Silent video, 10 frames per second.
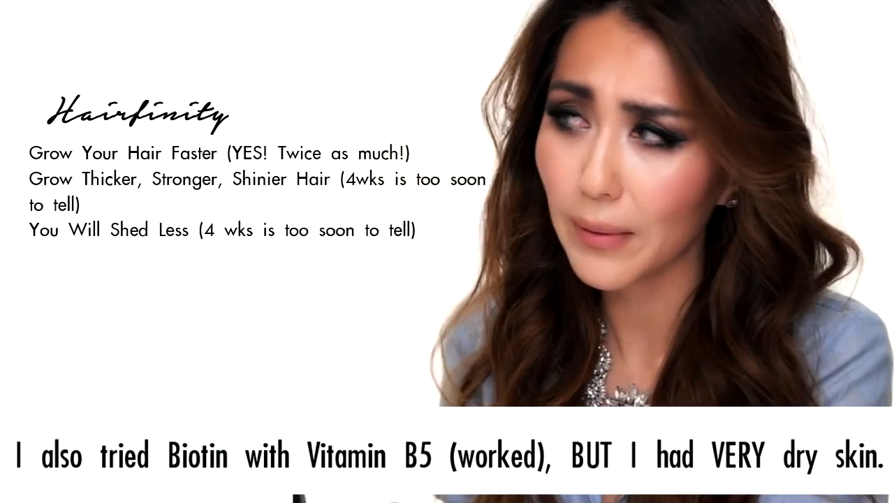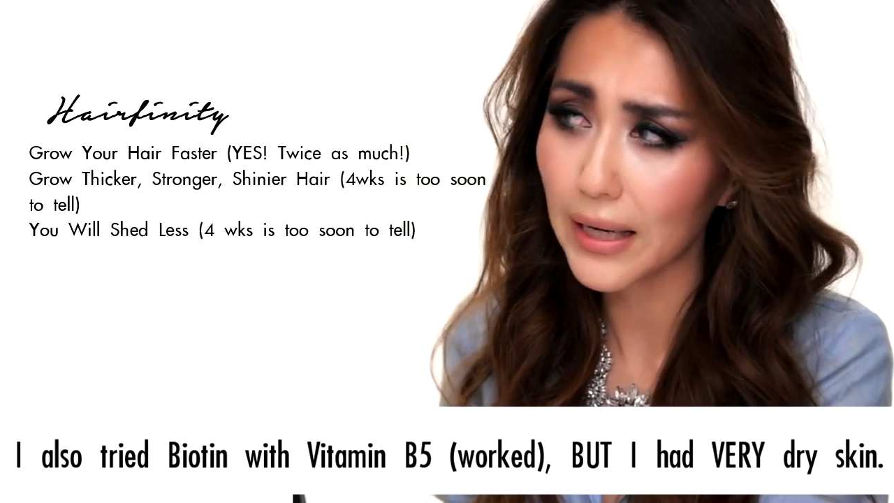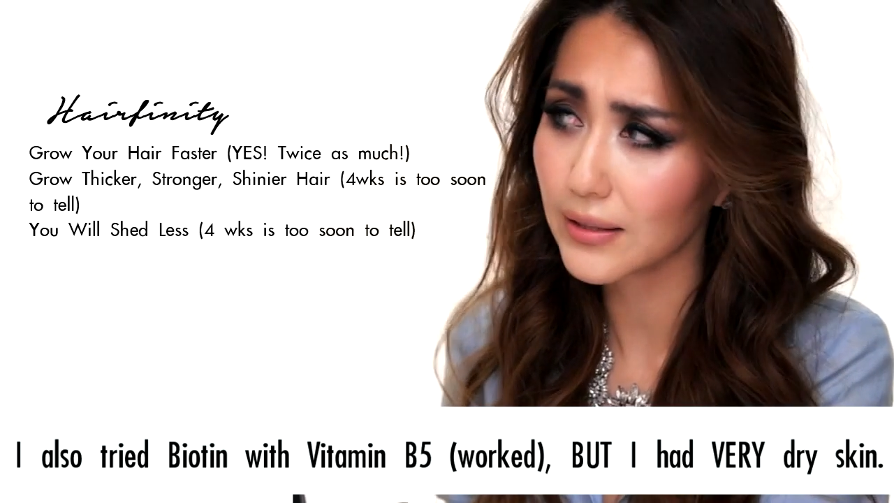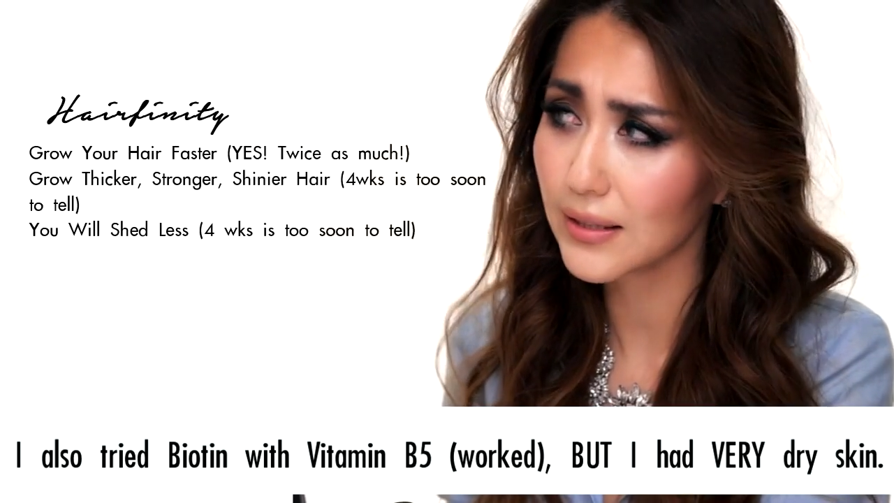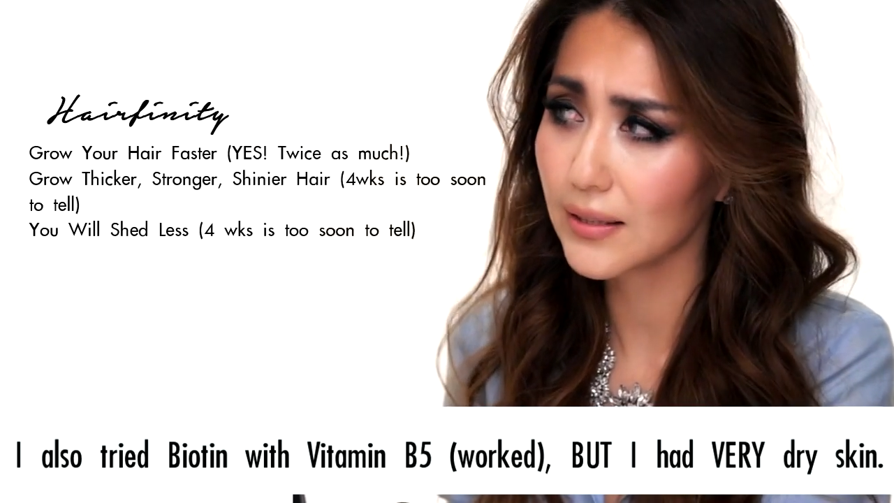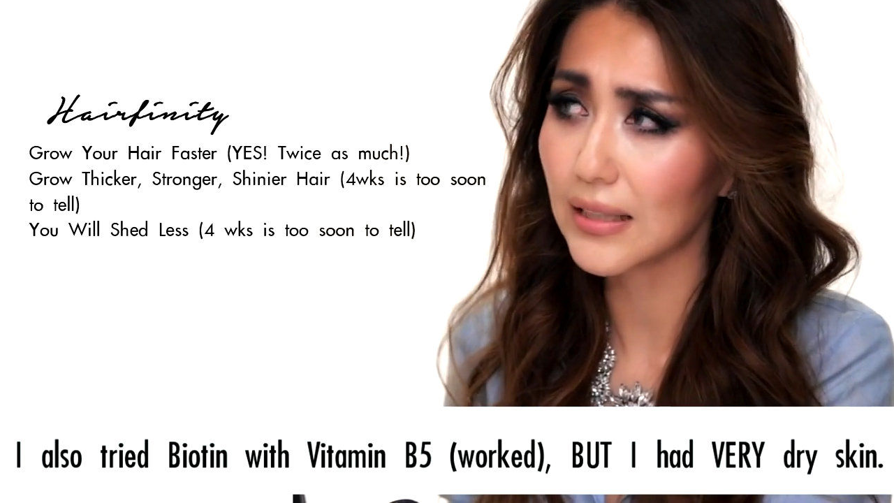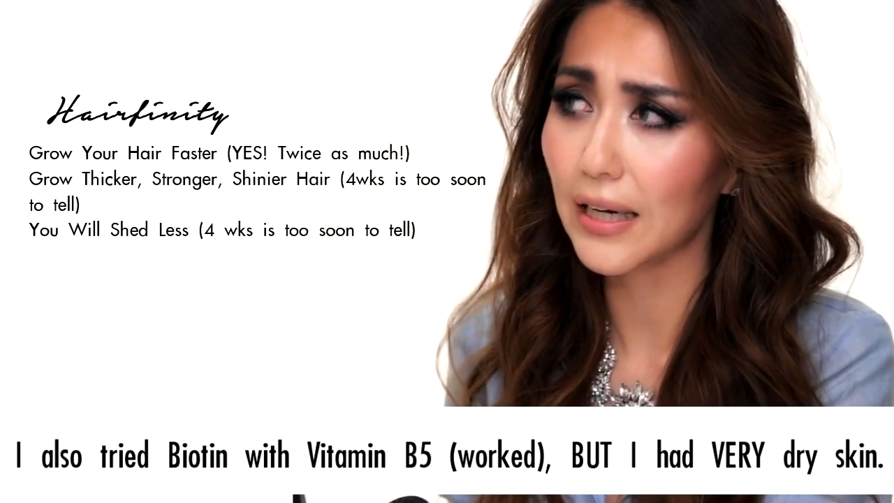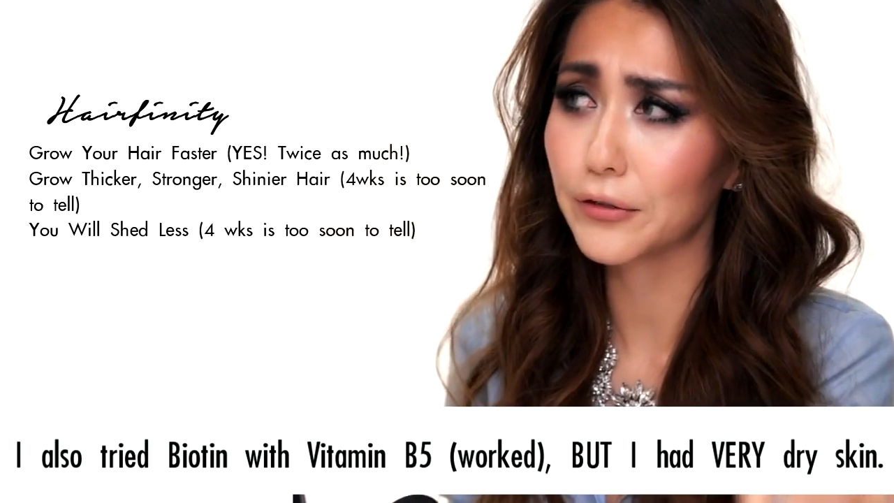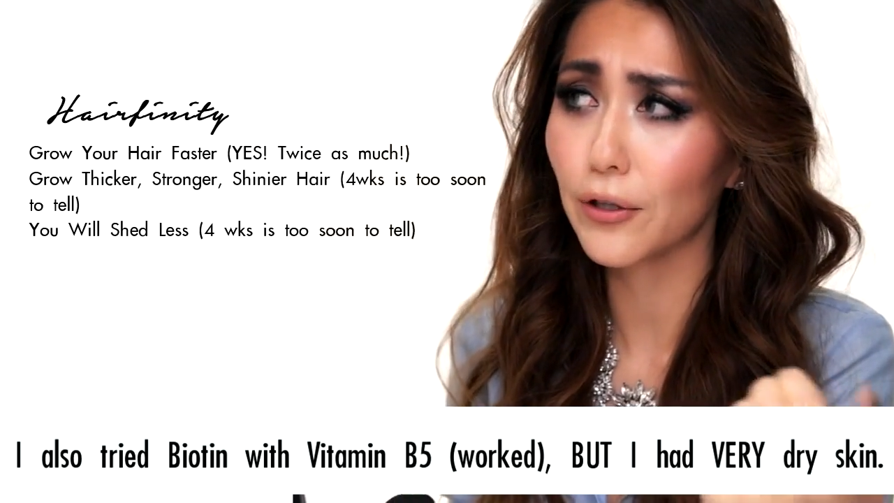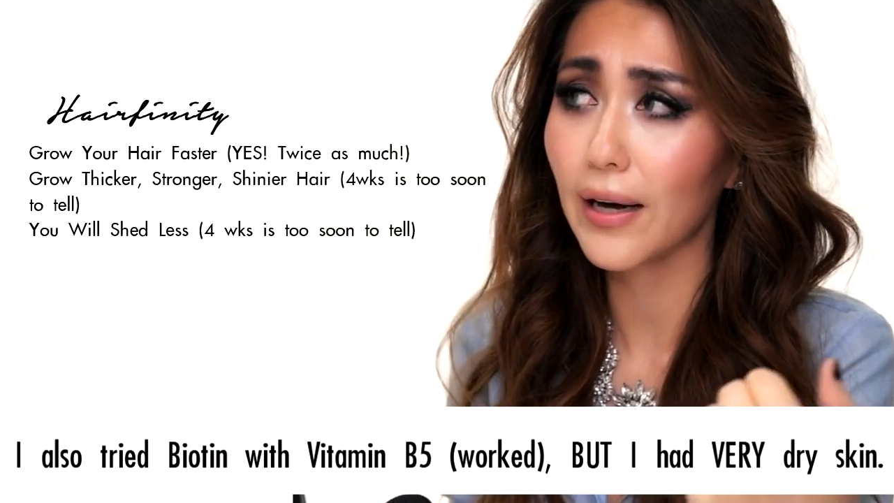with biotins.
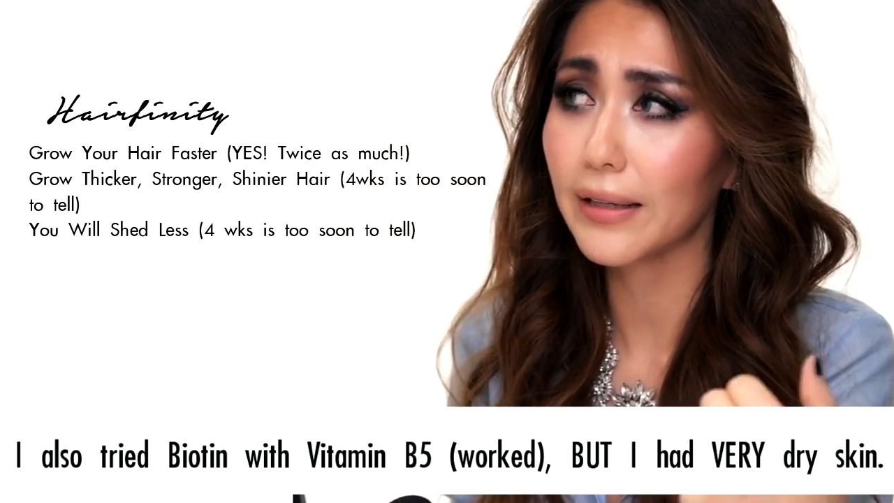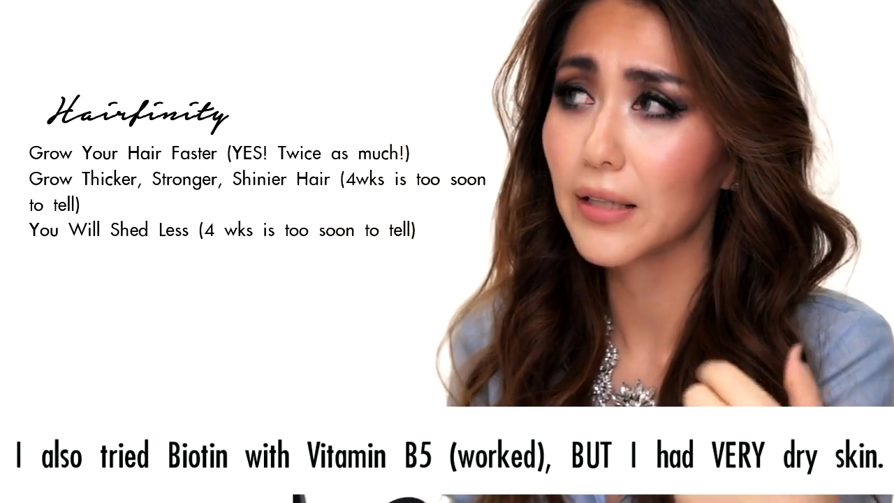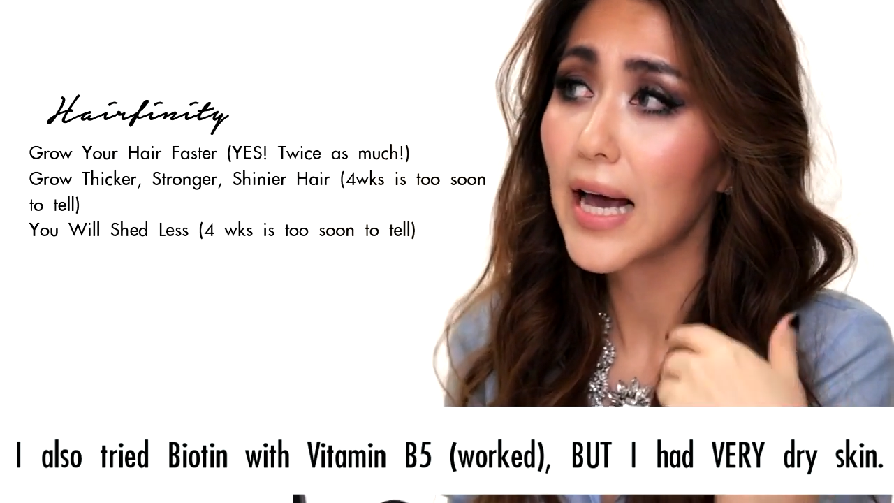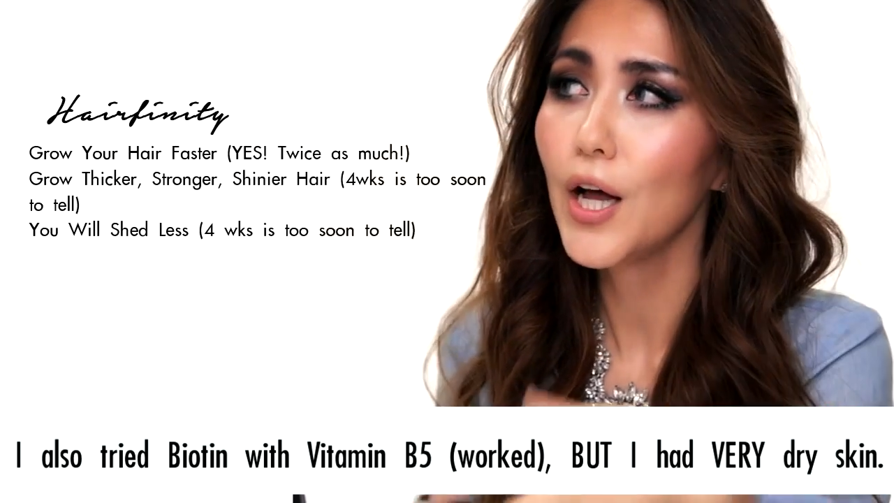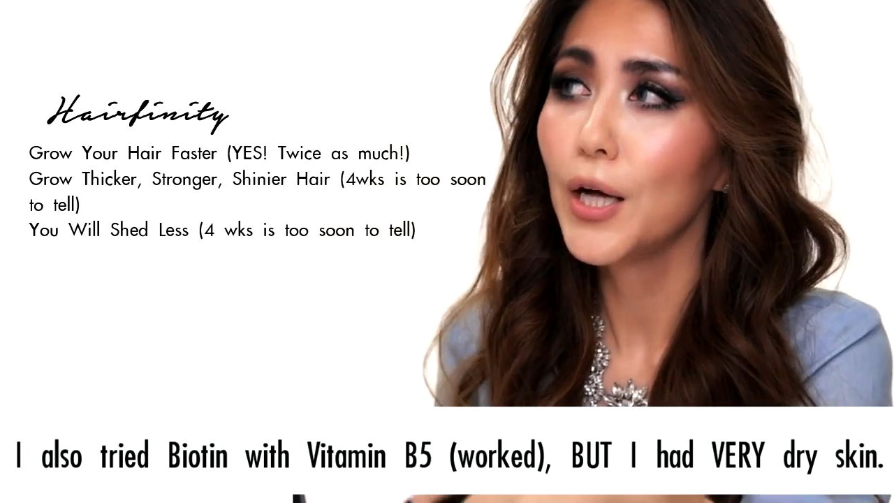I've tried